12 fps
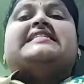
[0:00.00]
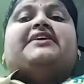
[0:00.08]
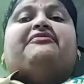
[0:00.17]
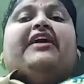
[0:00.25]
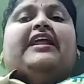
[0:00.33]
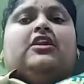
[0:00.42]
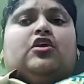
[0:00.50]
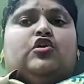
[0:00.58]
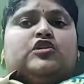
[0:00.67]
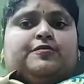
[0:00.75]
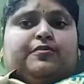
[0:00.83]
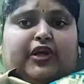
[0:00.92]

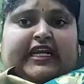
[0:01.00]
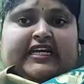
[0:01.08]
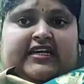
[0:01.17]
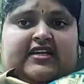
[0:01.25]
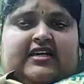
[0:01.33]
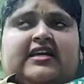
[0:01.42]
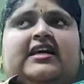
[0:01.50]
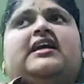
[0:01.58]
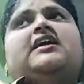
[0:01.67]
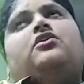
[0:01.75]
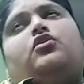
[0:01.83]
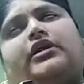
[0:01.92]
cephalosporin.
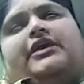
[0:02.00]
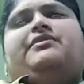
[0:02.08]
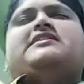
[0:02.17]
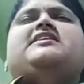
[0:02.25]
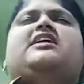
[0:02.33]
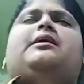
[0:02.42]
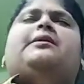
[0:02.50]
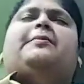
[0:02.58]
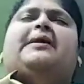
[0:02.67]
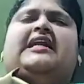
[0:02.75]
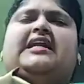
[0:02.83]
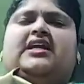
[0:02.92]
Okay, once again I
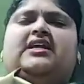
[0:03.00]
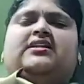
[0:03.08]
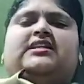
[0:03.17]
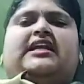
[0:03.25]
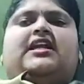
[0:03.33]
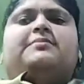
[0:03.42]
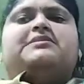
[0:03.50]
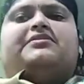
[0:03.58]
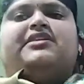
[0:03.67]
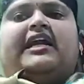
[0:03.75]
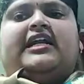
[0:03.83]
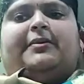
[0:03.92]
repeat the names
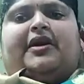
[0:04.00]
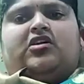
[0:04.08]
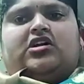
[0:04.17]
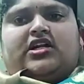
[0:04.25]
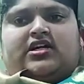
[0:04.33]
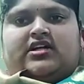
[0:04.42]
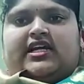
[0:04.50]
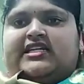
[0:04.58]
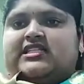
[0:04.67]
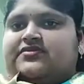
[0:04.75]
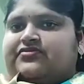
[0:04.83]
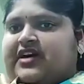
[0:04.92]
of the
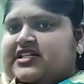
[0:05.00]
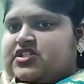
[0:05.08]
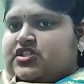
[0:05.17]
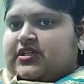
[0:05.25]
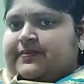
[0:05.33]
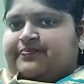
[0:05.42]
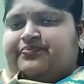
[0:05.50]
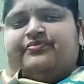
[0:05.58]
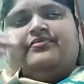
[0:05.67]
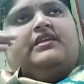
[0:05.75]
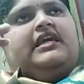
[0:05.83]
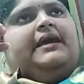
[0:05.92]
antibiotics. First,
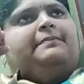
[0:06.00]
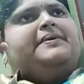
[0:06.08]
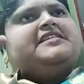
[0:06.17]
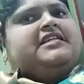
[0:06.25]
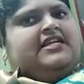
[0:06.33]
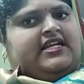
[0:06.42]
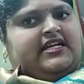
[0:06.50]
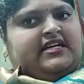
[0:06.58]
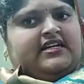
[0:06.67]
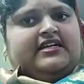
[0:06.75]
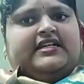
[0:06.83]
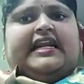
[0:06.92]
ampicillin,
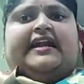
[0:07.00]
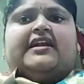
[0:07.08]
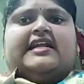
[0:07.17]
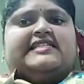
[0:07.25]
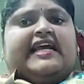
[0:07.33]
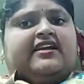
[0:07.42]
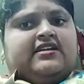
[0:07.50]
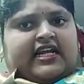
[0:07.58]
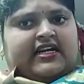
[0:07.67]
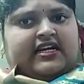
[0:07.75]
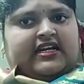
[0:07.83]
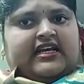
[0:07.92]

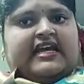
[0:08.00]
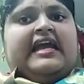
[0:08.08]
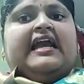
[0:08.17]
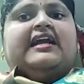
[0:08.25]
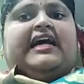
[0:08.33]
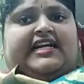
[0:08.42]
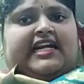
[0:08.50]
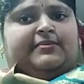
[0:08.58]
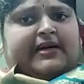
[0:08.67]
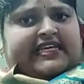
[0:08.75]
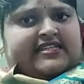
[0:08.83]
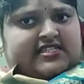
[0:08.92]
tetracycline,
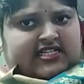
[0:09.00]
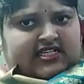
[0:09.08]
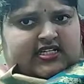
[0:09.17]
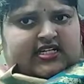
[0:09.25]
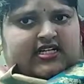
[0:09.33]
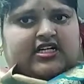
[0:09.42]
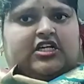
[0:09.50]
kanamycin,